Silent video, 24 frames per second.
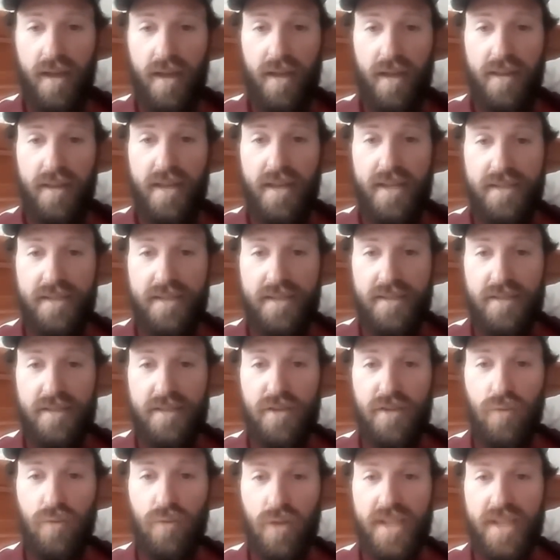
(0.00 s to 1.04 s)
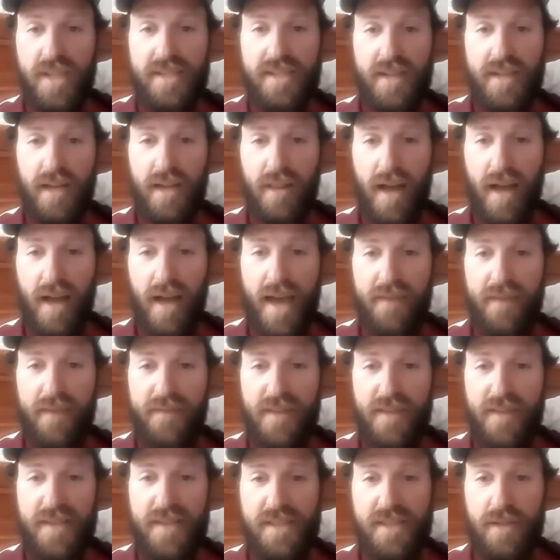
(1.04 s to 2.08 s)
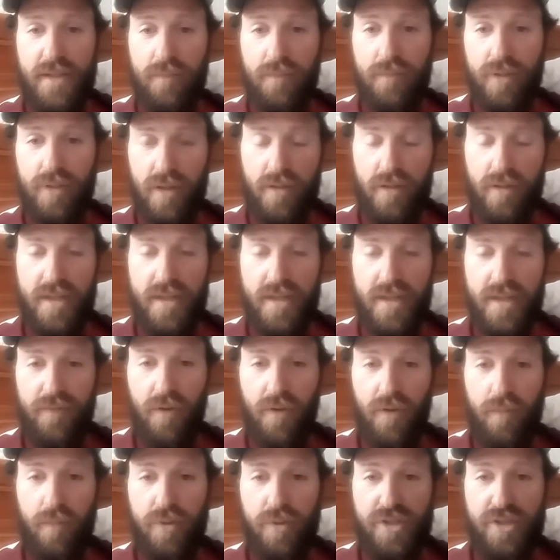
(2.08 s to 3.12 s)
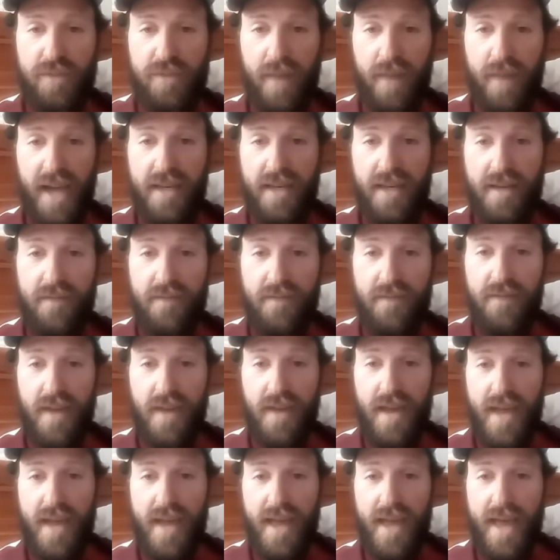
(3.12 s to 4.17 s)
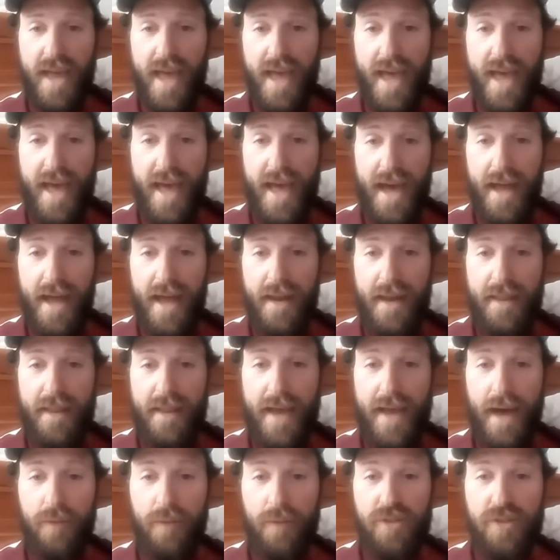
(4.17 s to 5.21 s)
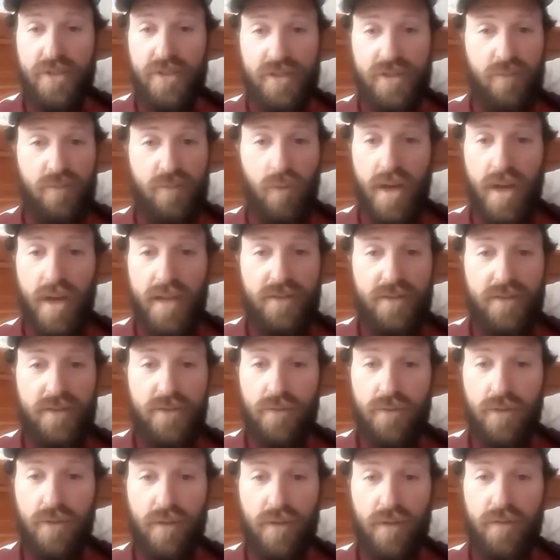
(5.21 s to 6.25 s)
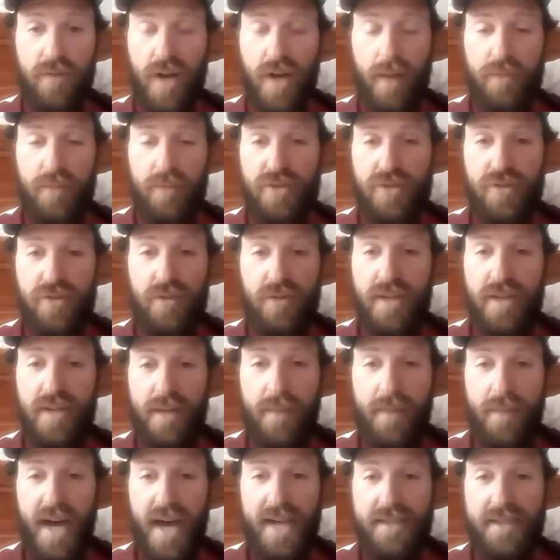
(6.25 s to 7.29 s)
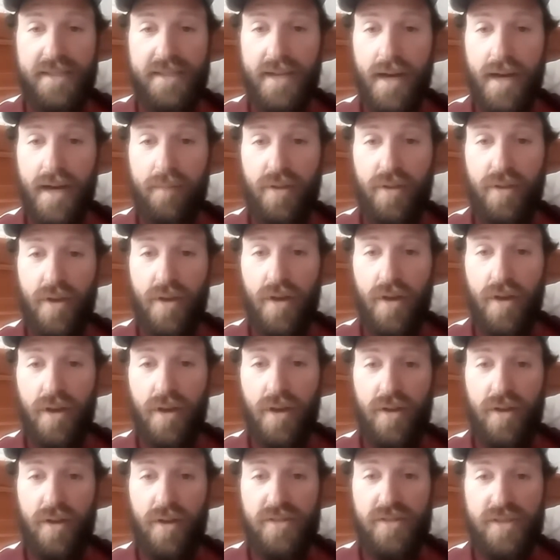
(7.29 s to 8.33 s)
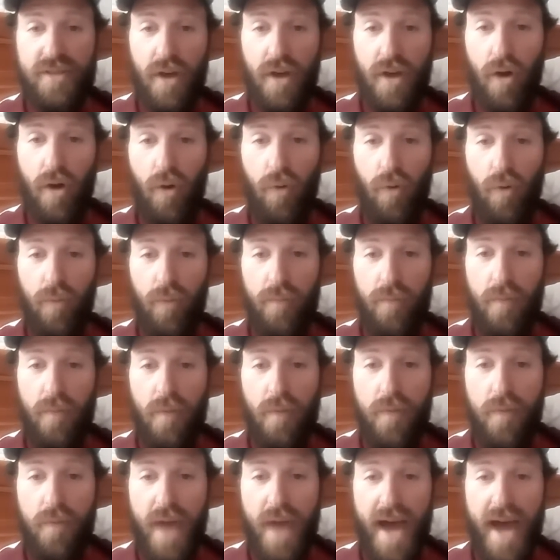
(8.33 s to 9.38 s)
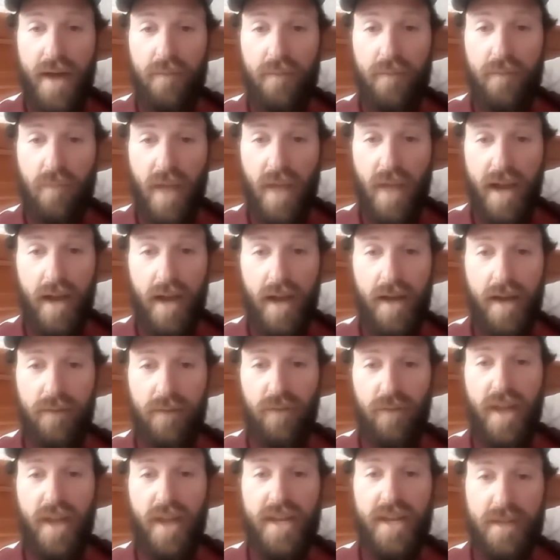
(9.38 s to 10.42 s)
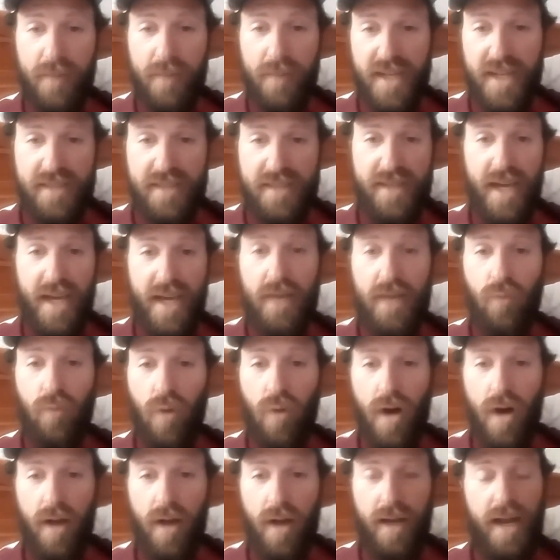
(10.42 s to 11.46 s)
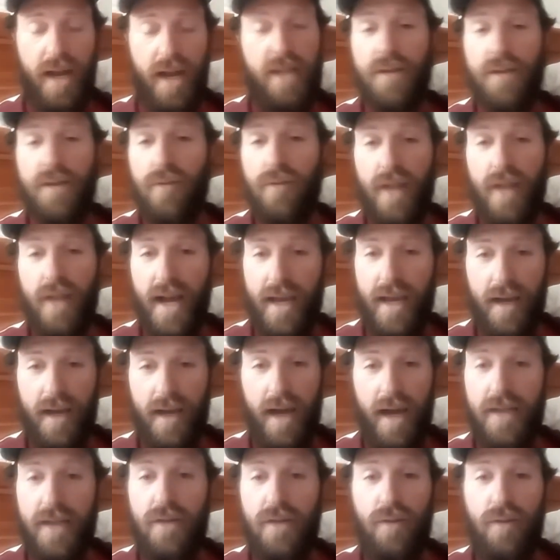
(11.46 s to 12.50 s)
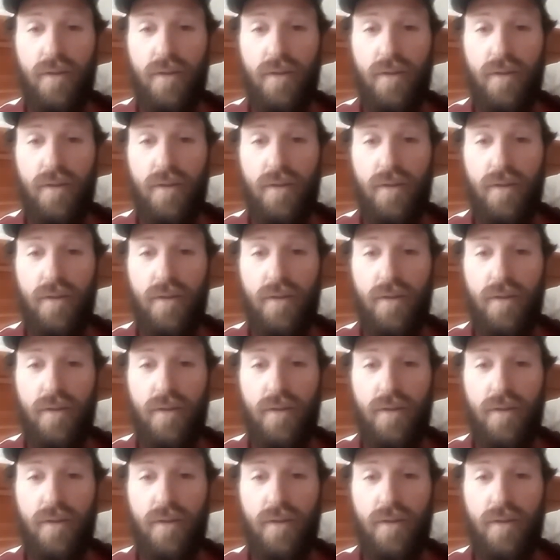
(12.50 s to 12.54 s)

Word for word: this new lease on life and this completely different perspective. And that was just way too good of an opportunity to pass up. So that, that kind of led into my second walk. And I knew that I, I knew that